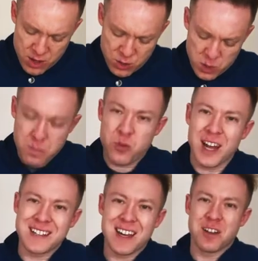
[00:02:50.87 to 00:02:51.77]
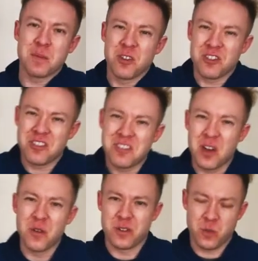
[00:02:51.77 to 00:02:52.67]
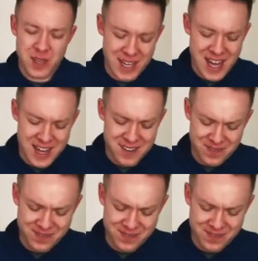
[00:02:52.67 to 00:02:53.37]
Just want to break down as much salt as we can,